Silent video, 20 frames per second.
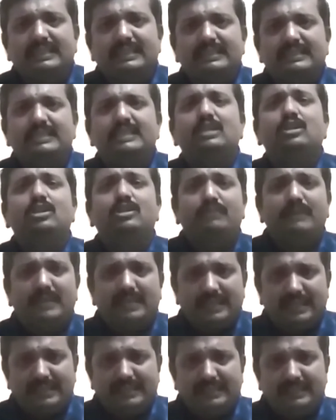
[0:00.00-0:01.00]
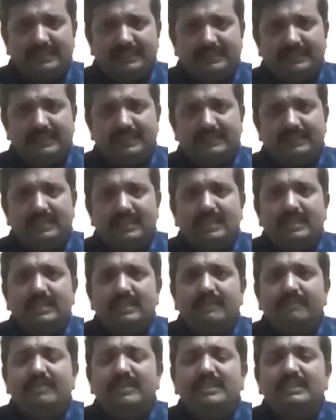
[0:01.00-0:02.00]
and the genotypic characteristics,
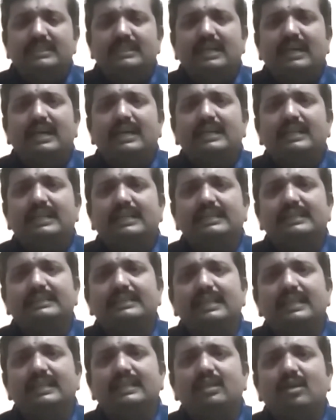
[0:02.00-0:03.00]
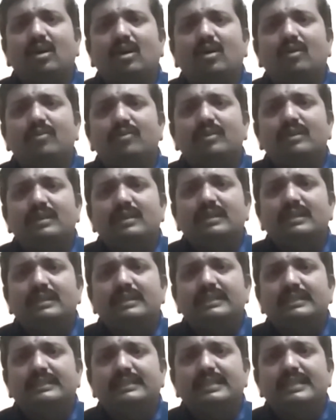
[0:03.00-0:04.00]
which are a result of
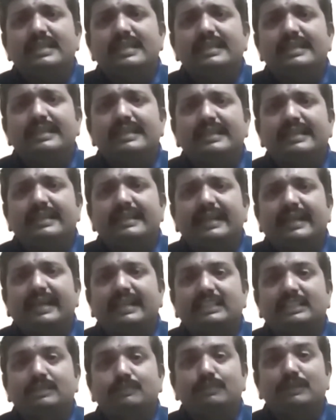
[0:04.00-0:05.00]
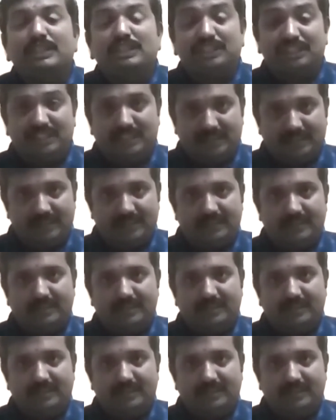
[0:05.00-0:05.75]
genetic expression.